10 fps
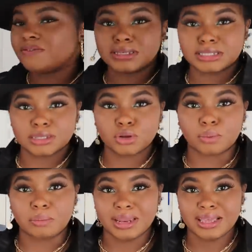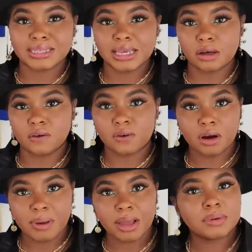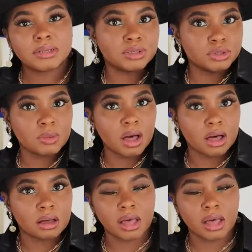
this little mini Telfar bag, but it's too small.